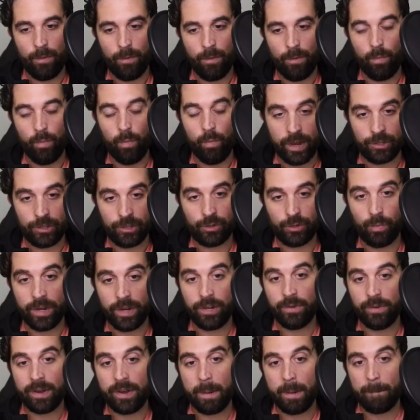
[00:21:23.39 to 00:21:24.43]
which
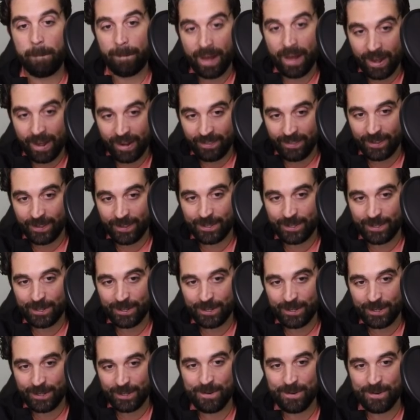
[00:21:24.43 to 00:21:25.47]
when you combine the
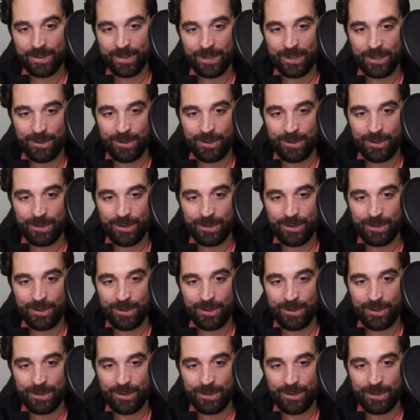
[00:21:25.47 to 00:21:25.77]
two,